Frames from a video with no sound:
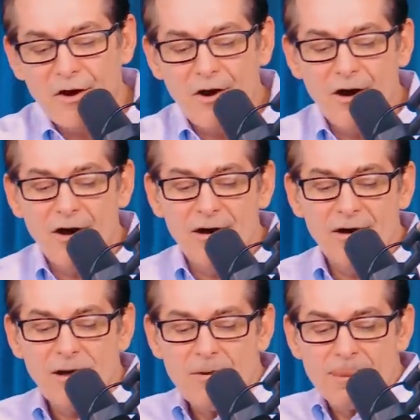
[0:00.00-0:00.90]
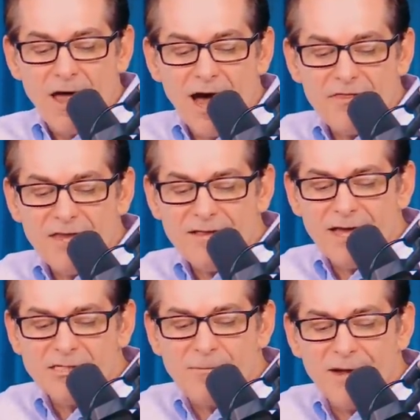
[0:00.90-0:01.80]
I think
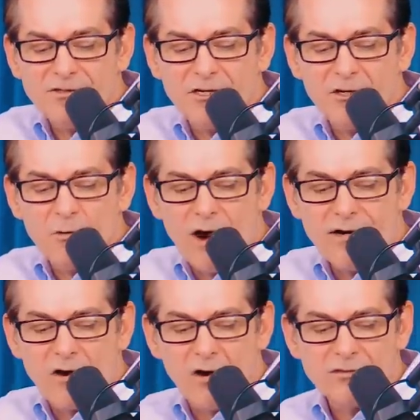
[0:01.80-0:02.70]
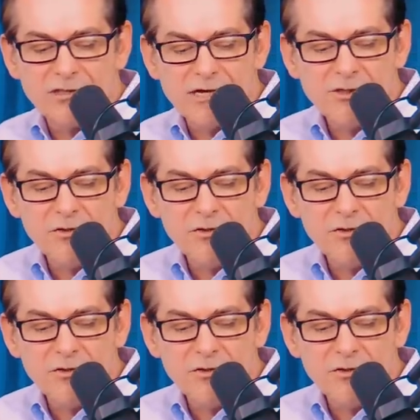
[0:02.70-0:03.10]
that's basically right, Carl says.